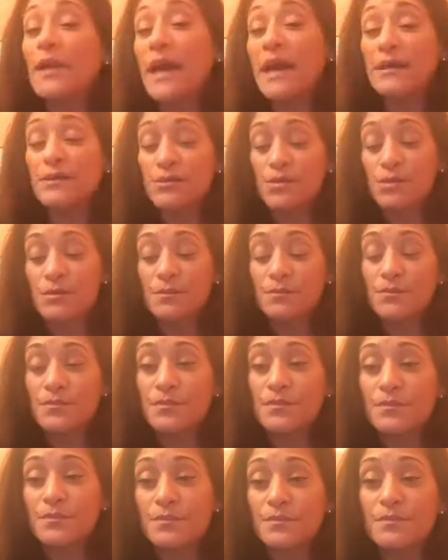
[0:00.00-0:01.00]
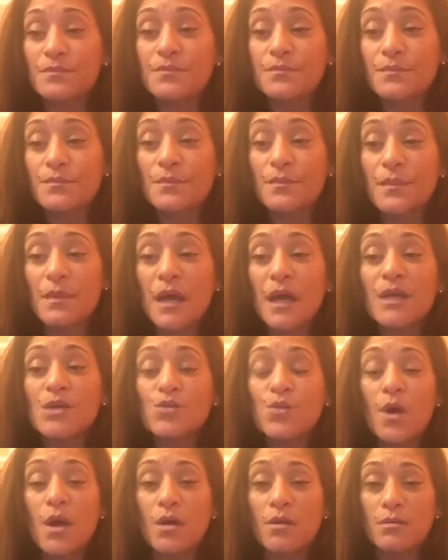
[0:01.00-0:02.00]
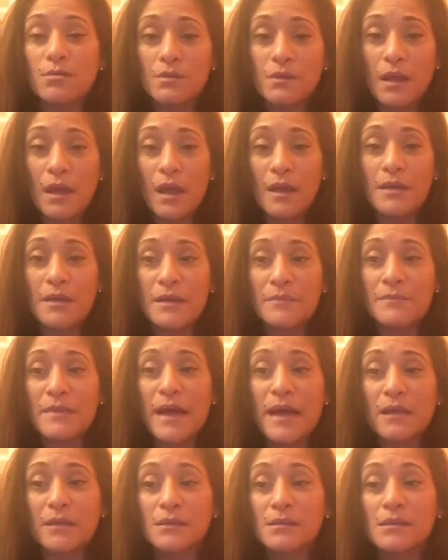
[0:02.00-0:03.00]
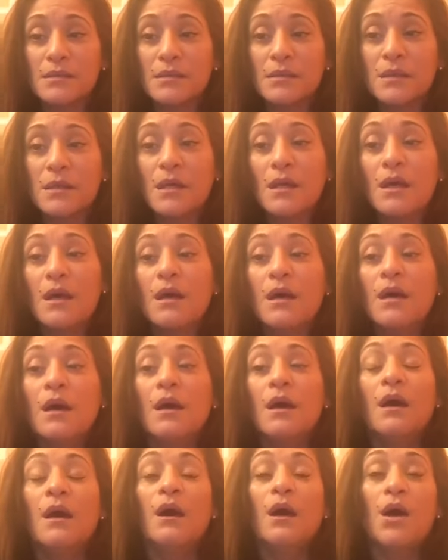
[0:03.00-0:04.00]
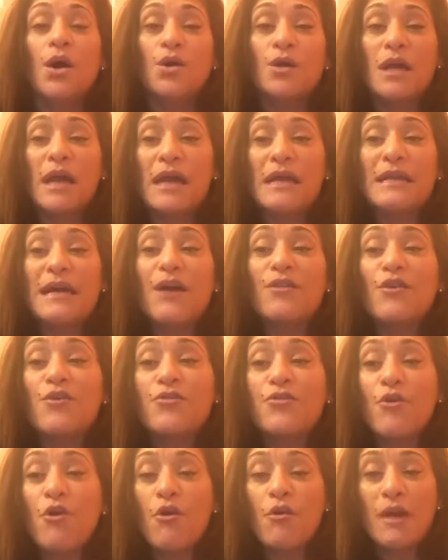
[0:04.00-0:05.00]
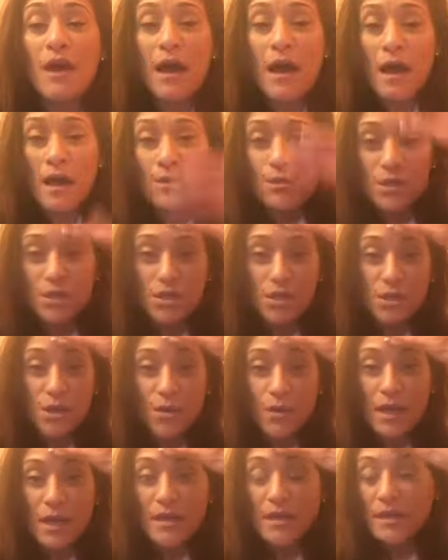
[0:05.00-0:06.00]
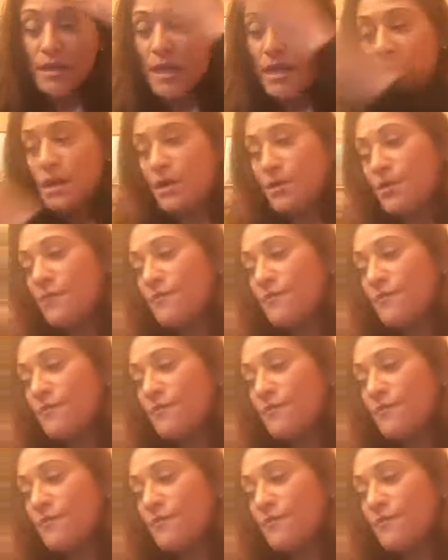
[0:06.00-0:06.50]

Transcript: cancer as well, an imbalance. Okay, now the third eye, which is located here,